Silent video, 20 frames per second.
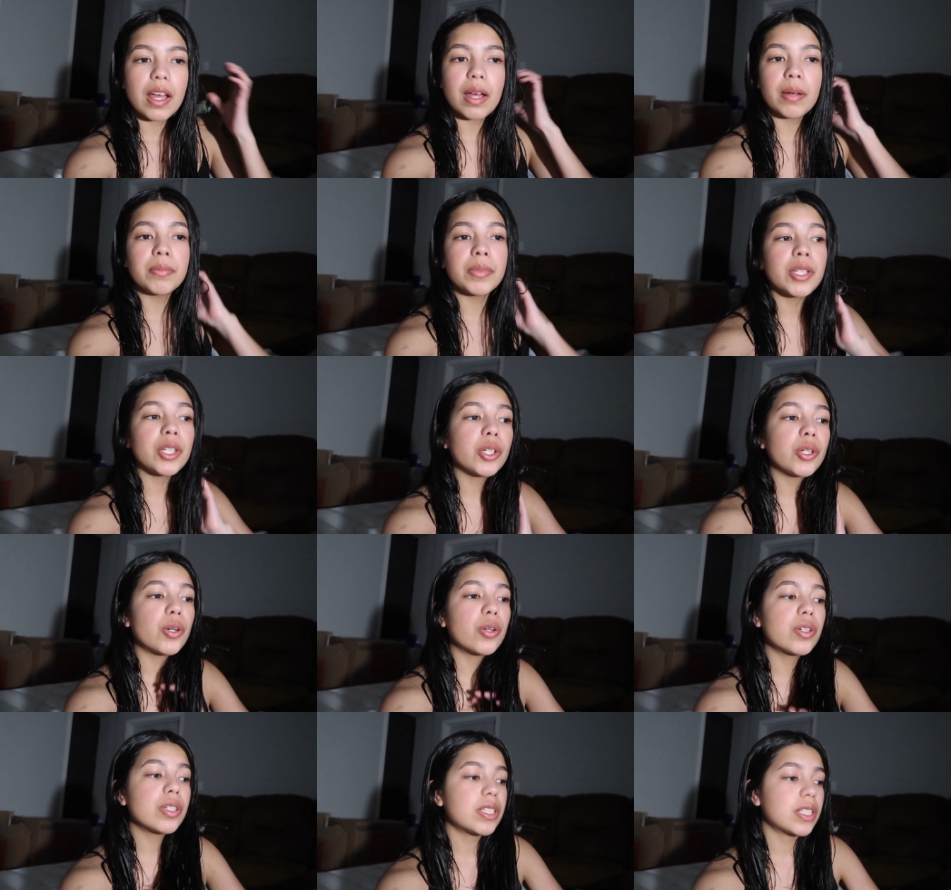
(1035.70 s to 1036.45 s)
I'm going
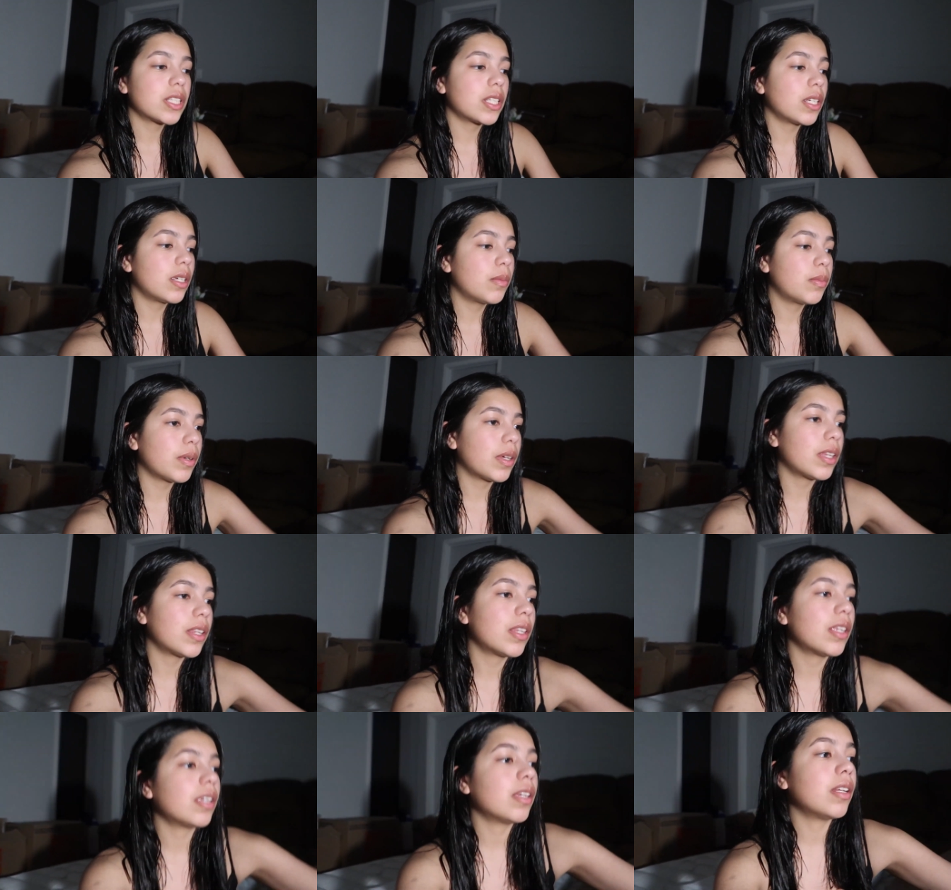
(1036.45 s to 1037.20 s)
to go to sleep
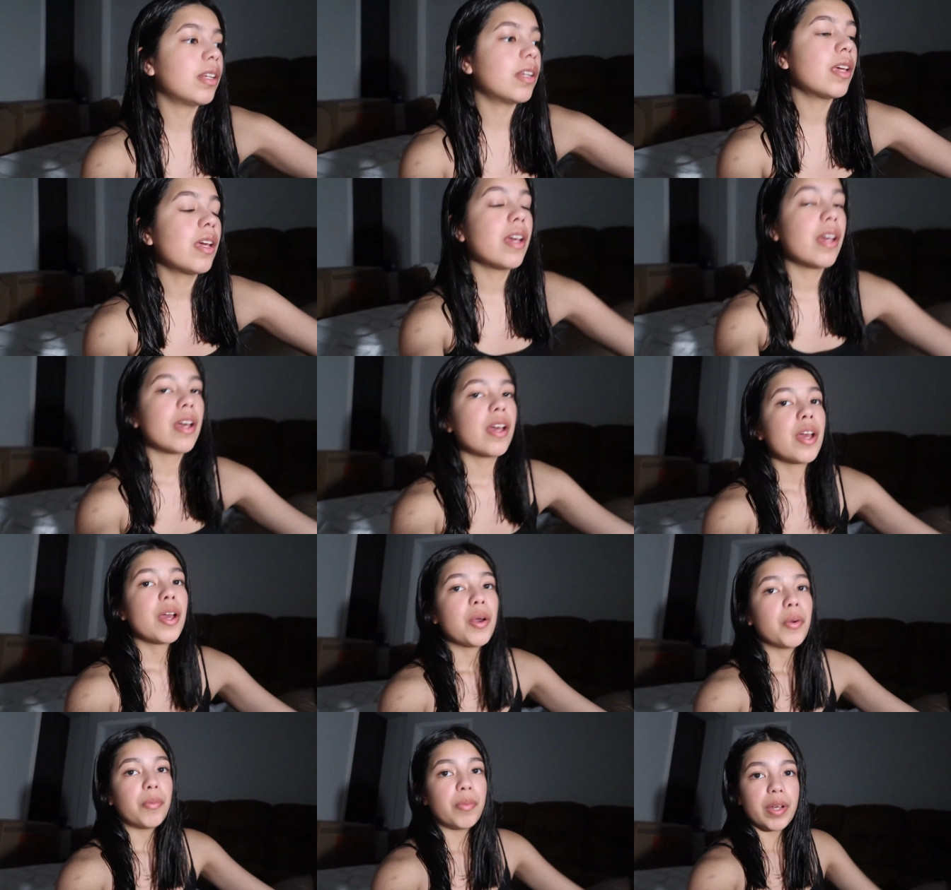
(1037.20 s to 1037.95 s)
and then
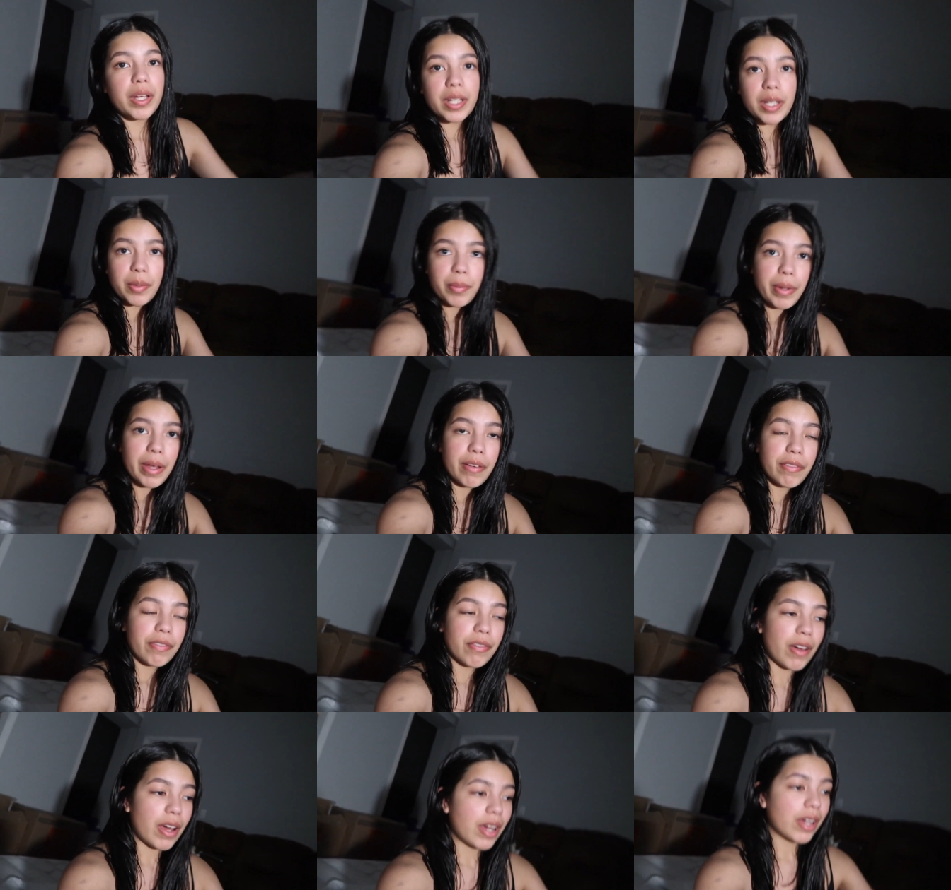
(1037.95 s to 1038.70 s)
wake up
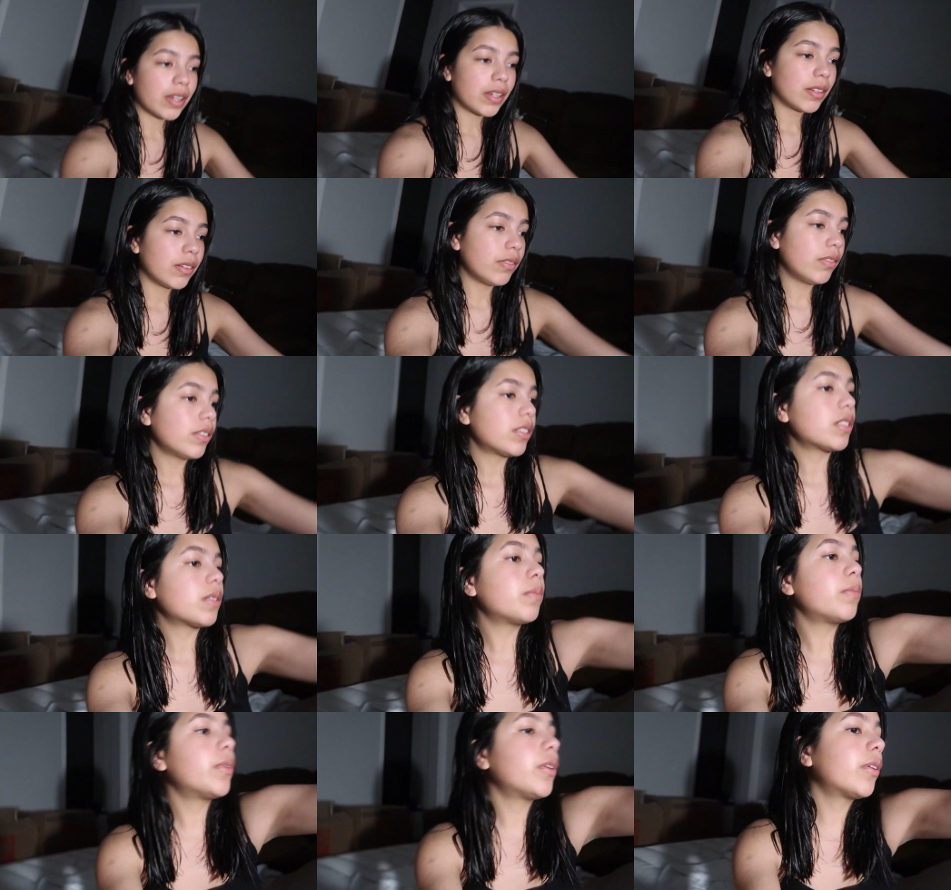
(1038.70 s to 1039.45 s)
at 5
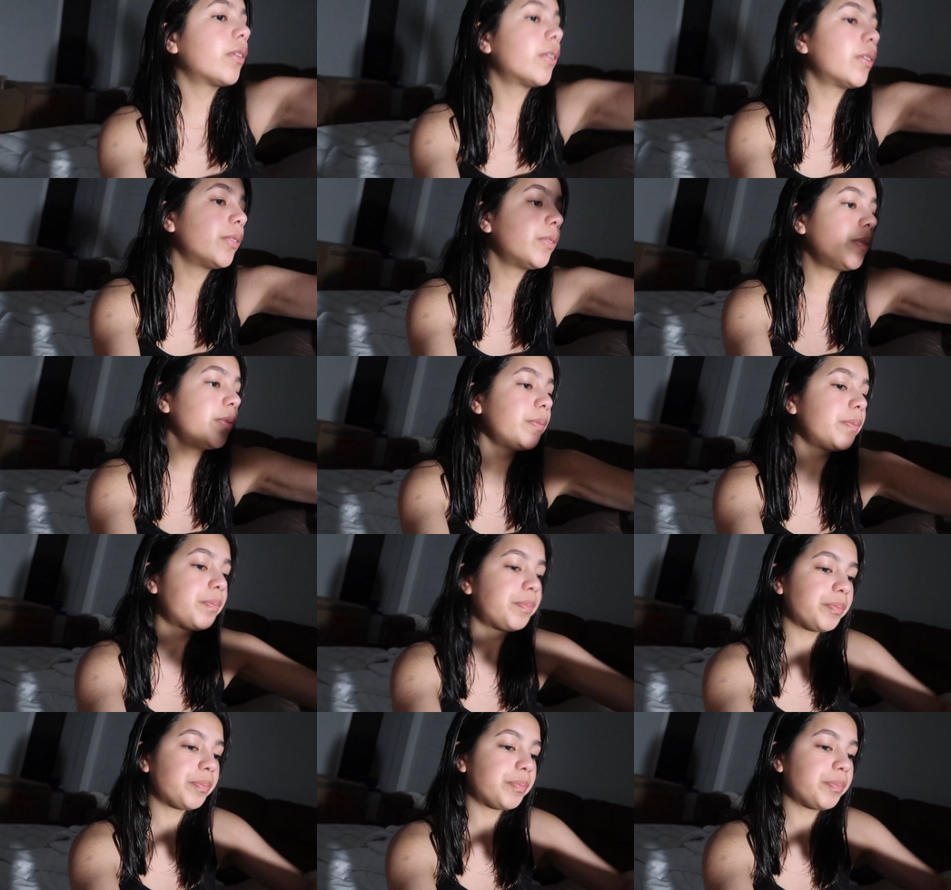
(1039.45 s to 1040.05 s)
tomorrow.